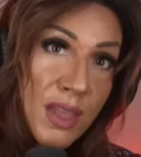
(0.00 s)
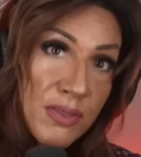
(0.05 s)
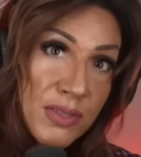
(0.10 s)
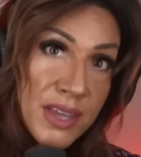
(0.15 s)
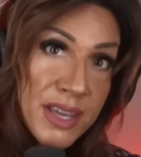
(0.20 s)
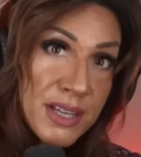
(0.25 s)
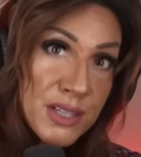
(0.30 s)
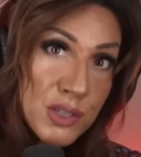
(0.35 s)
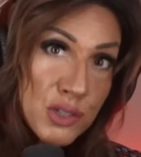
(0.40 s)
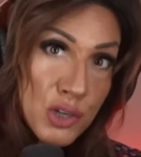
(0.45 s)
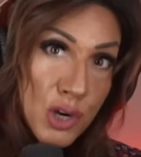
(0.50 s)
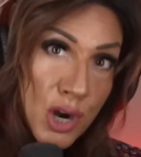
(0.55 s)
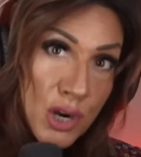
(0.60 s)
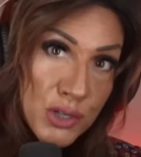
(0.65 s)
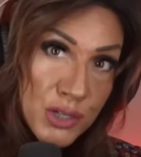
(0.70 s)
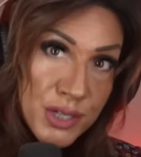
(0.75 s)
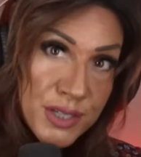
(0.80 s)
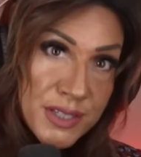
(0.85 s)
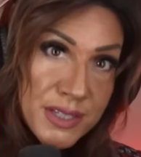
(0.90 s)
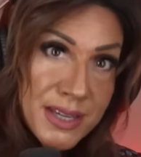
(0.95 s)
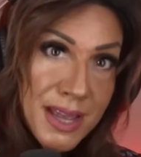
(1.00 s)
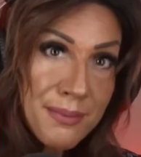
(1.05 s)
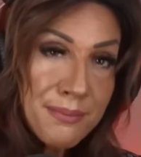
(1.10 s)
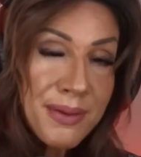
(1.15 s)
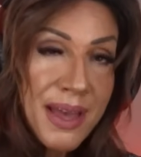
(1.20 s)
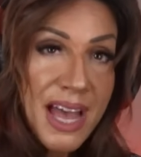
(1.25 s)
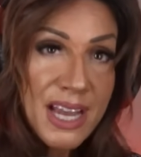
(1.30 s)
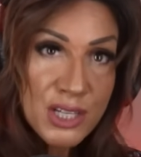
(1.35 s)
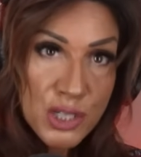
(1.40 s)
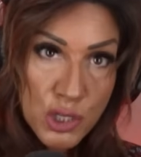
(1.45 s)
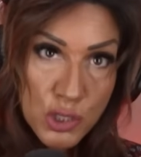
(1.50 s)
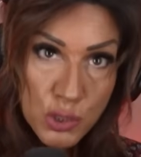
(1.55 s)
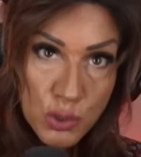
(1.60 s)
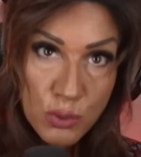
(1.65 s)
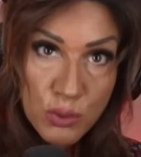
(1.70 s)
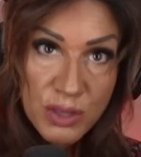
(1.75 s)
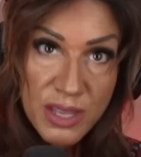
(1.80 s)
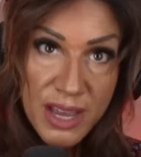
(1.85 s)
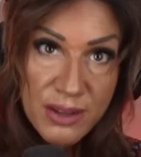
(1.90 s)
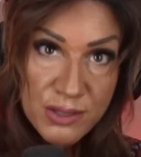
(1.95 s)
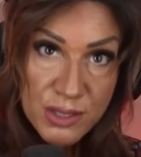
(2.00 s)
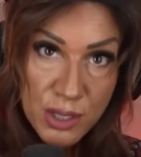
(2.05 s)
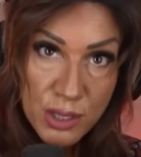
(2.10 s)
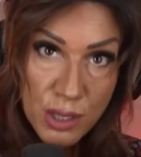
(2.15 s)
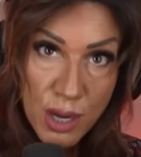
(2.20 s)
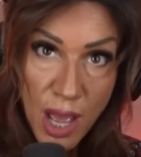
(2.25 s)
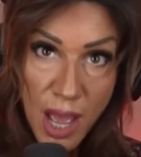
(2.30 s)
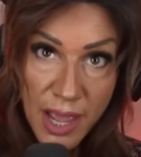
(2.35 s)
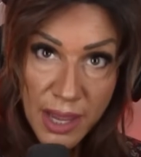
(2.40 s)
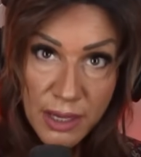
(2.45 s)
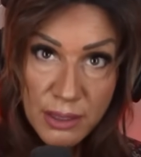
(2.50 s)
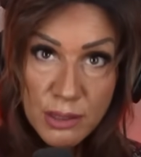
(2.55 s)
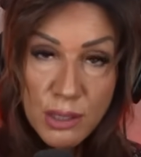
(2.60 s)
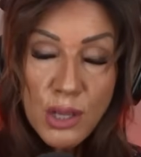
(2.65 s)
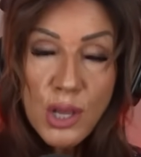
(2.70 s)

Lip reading: These charges stem back to 2009.